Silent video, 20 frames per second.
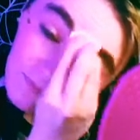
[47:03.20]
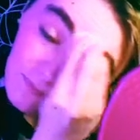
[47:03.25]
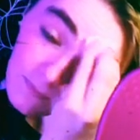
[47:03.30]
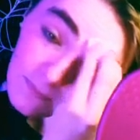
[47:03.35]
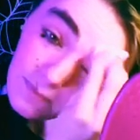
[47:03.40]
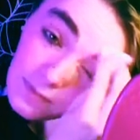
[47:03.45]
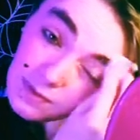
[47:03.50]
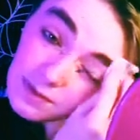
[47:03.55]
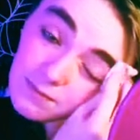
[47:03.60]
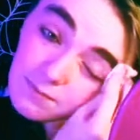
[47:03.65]

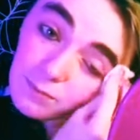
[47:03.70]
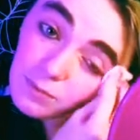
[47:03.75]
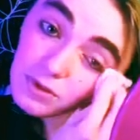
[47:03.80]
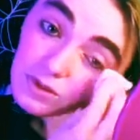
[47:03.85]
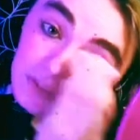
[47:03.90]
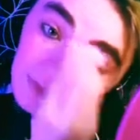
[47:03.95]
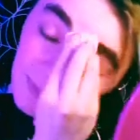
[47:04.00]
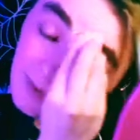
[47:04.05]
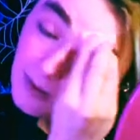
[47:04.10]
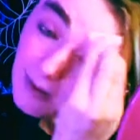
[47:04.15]
And brush
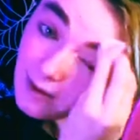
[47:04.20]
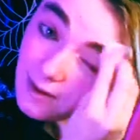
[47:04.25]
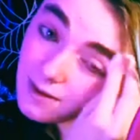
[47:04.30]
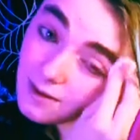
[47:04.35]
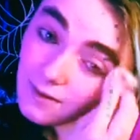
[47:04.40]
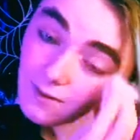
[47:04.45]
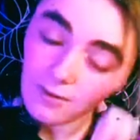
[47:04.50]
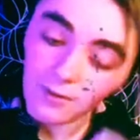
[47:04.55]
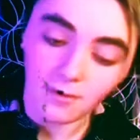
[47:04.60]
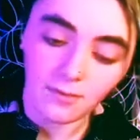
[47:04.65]
my
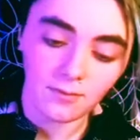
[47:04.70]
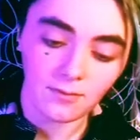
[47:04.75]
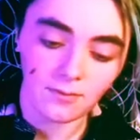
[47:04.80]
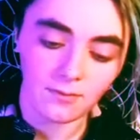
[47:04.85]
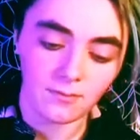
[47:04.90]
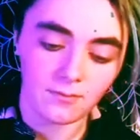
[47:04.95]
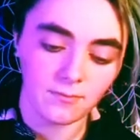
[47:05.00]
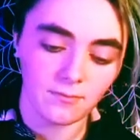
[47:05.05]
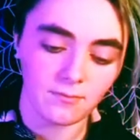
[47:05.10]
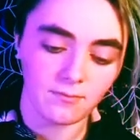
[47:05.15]
hair.
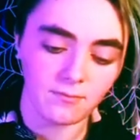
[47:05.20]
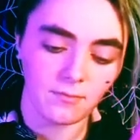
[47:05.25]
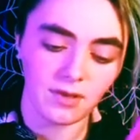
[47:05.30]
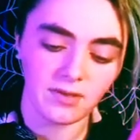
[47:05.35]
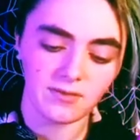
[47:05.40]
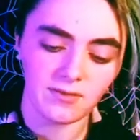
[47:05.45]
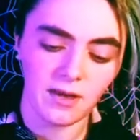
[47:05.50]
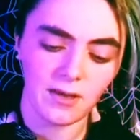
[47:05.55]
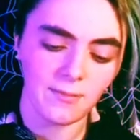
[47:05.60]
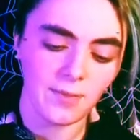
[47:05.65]
Might
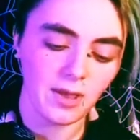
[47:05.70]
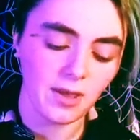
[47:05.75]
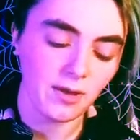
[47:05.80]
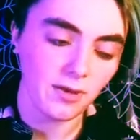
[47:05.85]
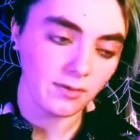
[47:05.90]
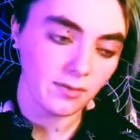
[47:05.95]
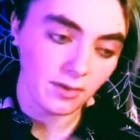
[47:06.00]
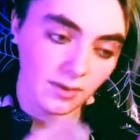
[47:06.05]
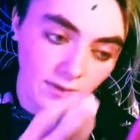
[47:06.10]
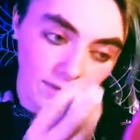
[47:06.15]
dye my hair
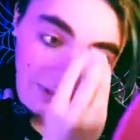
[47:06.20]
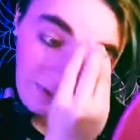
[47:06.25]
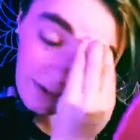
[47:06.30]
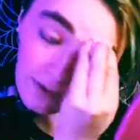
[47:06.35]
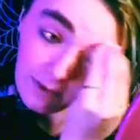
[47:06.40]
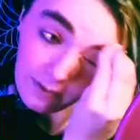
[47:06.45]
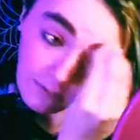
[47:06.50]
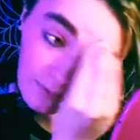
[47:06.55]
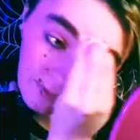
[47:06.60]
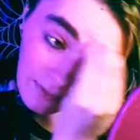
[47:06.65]
later. I
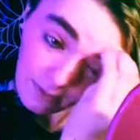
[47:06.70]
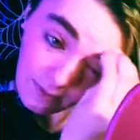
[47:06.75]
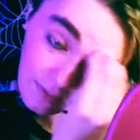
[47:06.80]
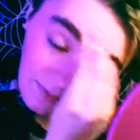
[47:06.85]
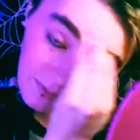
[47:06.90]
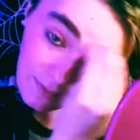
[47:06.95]
don't know.